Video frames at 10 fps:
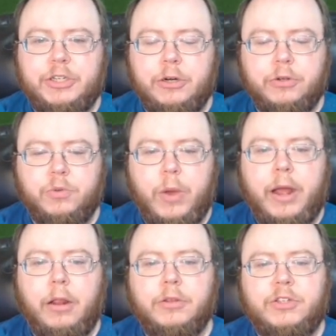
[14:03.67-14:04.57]
here as
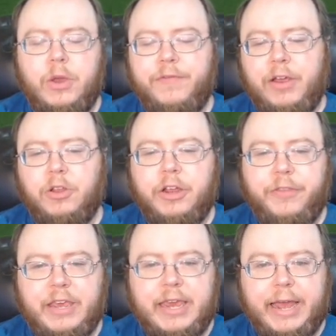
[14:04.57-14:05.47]
well. So if I look at
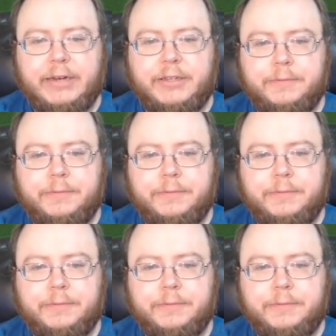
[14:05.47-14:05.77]
the get,